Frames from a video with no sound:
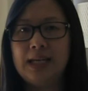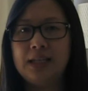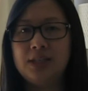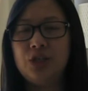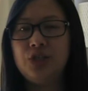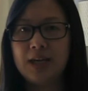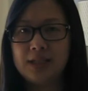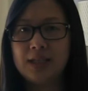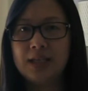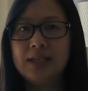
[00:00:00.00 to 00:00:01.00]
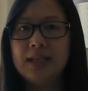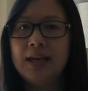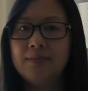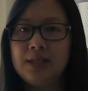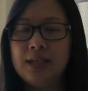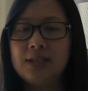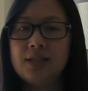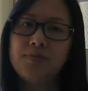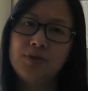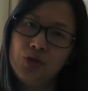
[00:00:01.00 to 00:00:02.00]
a suggested DMC
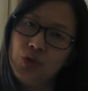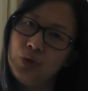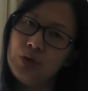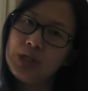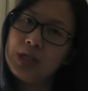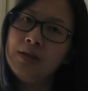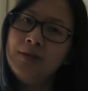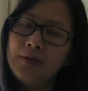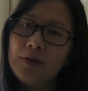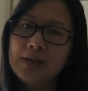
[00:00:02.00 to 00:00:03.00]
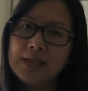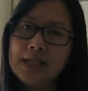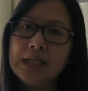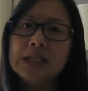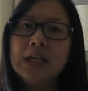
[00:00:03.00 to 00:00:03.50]
substitution for her silks,